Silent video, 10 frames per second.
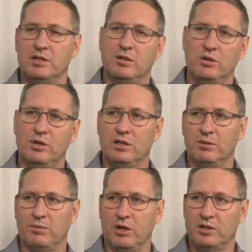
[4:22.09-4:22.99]
including
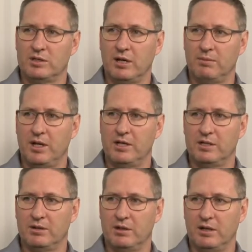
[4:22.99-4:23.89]
demand-side
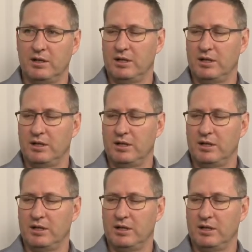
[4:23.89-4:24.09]
management and